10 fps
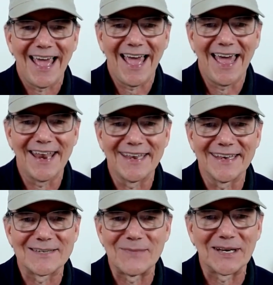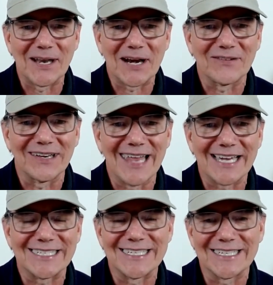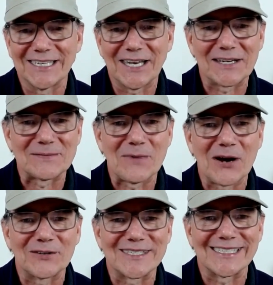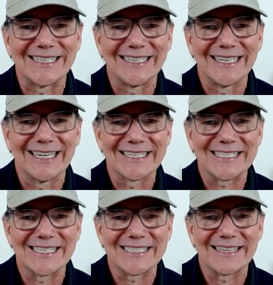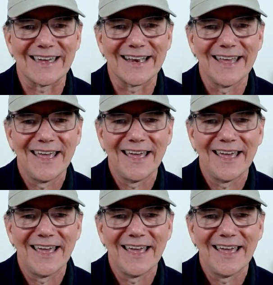And there's been a lot of elections and a lot of democracy since then.